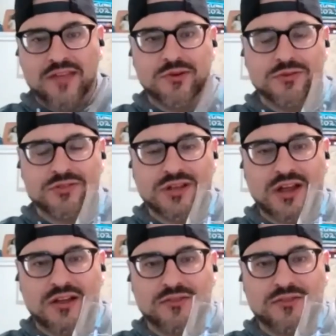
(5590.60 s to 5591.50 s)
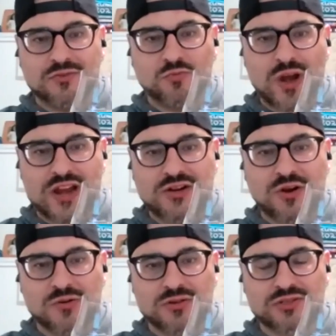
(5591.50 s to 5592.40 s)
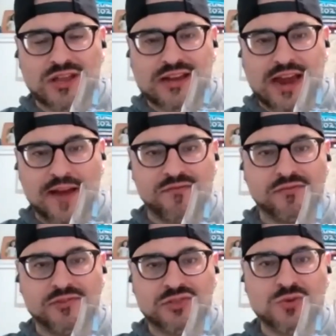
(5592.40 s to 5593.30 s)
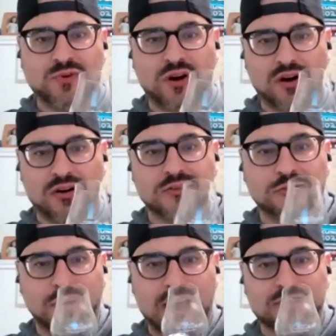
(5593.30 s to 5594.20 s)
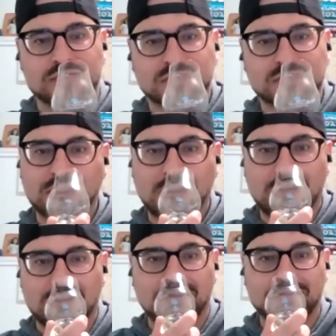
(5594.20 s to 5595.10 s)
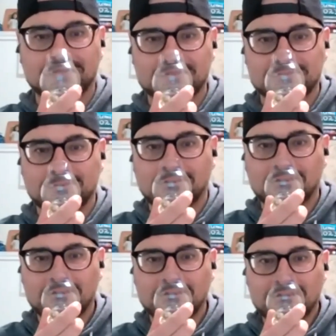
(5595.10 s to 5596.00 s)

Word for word: And those uh, those Raincoast like heavy, super hard crackers uh, on there as well.